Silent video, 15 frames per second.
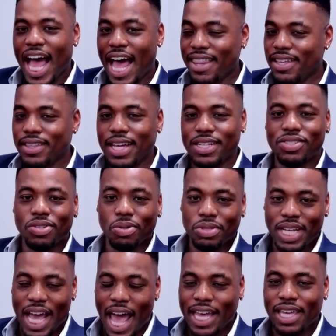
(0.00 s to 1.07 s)
I think that's so
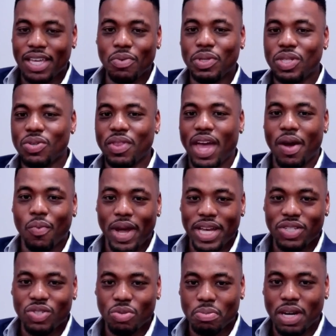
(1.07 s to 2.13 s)
tacky. We do that way
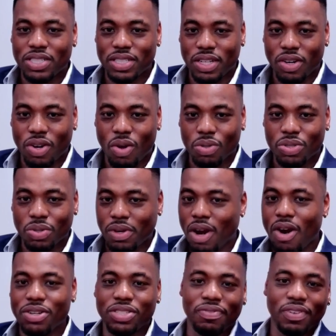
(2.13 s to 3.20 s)
too much in their culture.
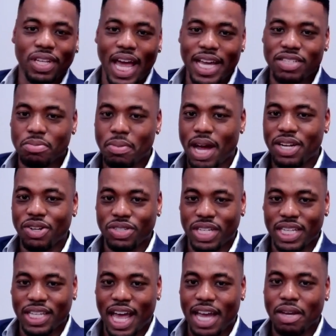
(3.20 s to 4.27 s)
Regardless if you like somebody or
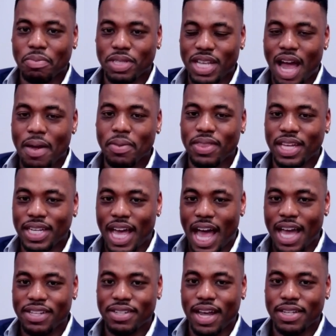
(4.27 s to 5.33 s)
didn't like them, the time that they
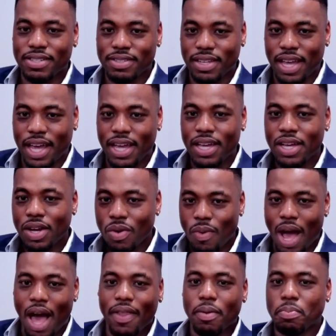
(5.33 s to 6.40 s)
die is not to say,
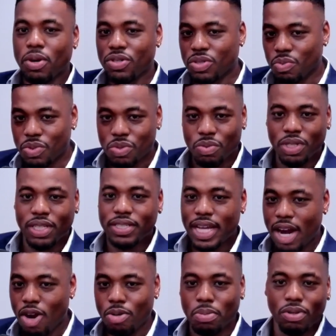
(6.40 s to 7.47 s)
wow, that person was really
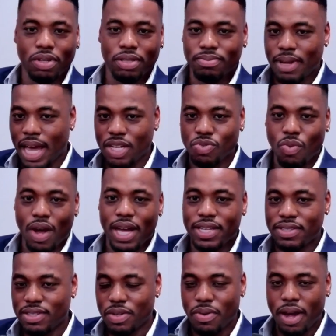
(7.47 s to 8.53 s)
terrible in X, Y,
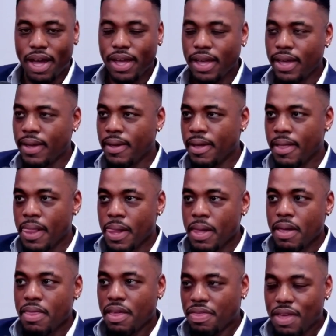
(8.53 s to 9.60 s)
and Z way. Right.
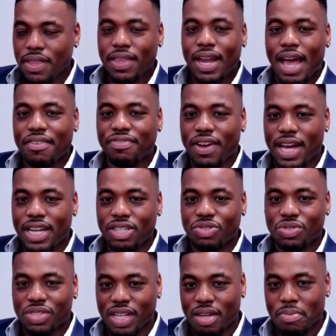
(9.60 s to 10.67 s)
The thing that I find
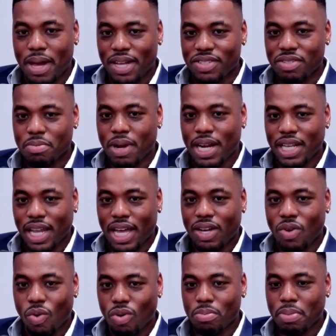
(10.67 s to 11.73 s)
interesting about somebody like
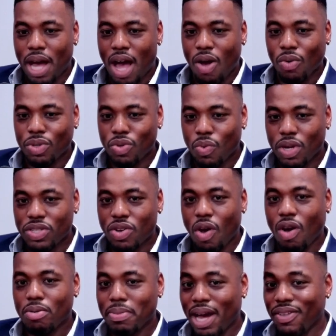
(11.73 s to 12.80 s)
Colin Powell, you want to
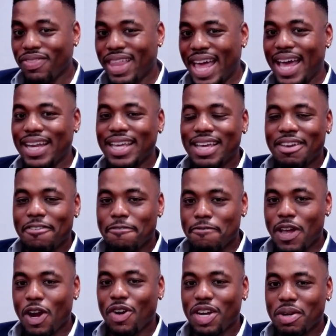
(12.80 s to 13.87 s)
talk about that
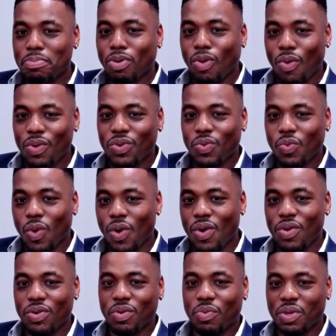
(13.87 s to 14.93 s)
very important
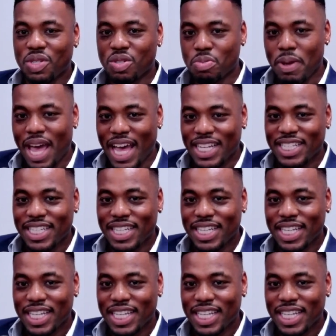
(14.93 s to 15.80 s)
word, respect.